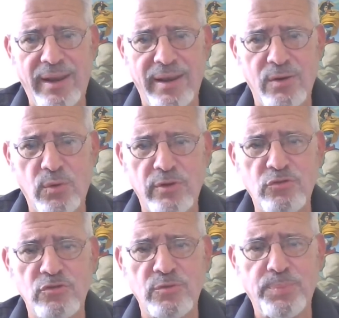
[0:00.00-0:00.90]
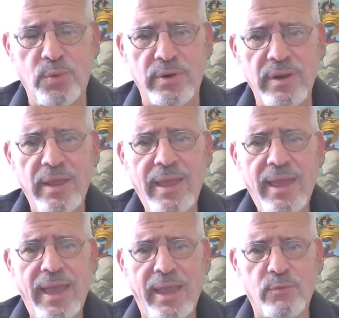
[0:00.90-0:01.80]
And in order to support
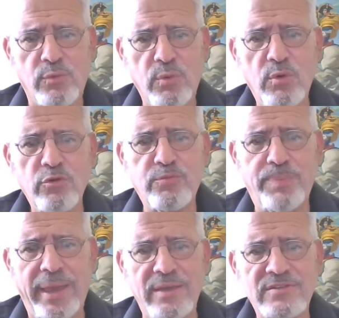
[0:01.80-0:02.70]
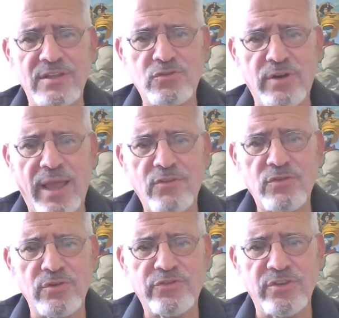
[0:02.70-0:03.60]
a rules-based
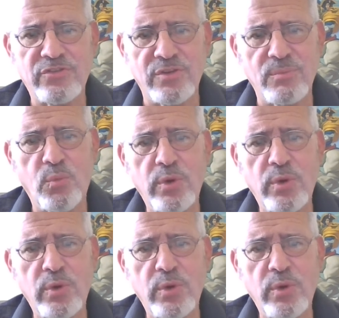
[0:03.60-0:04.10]
international system,